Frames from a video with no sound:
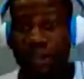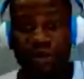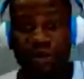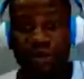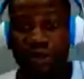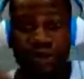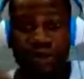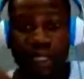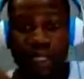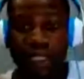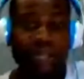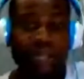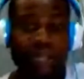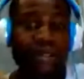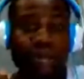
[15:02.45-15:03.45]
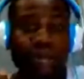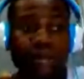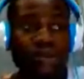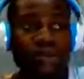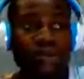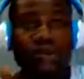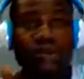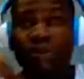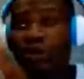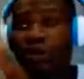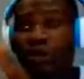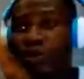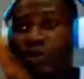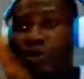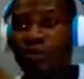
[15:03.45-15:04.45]
I don't do anything,
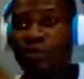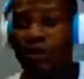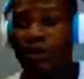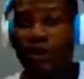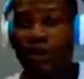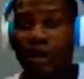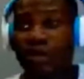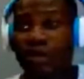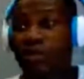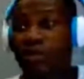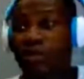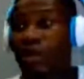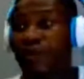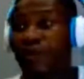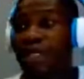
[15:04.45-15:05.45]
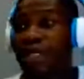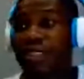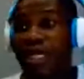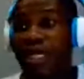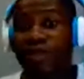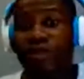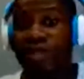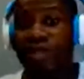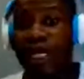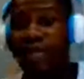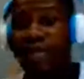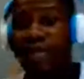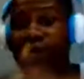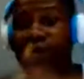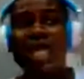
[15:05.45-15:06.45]
to very well. So if I tend
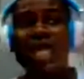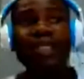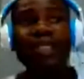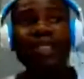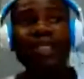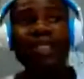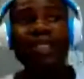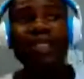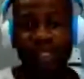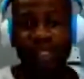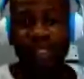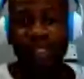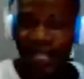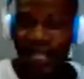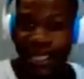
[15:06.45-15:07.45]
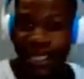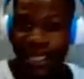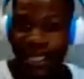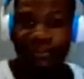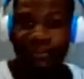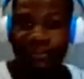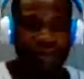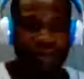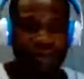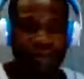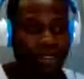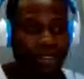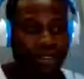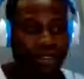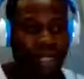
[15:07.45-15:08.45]
to learn any new thing I learn
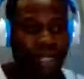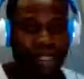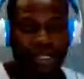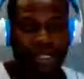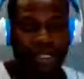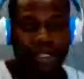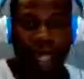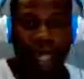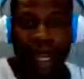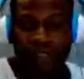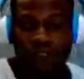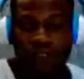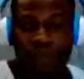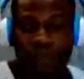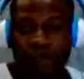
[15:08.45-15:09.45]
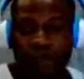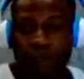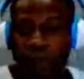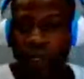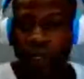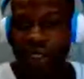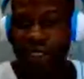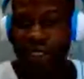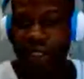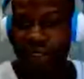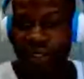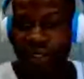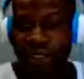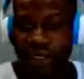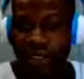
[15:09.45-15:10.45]
that has to do
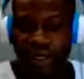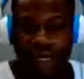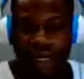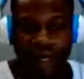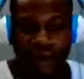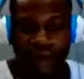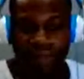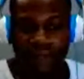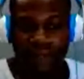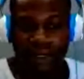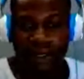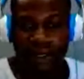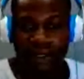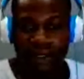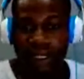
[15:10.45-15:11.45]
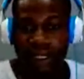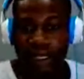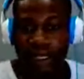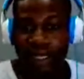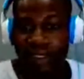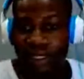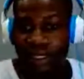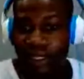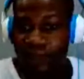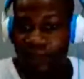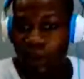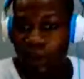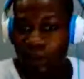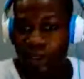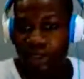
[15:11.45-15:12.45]
with the internet
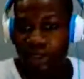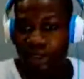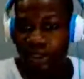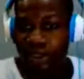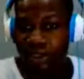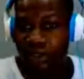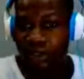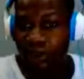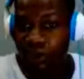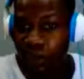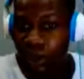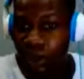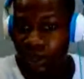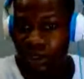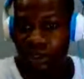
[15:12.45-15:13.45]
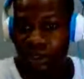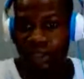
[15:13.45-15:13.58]
world, the digital world,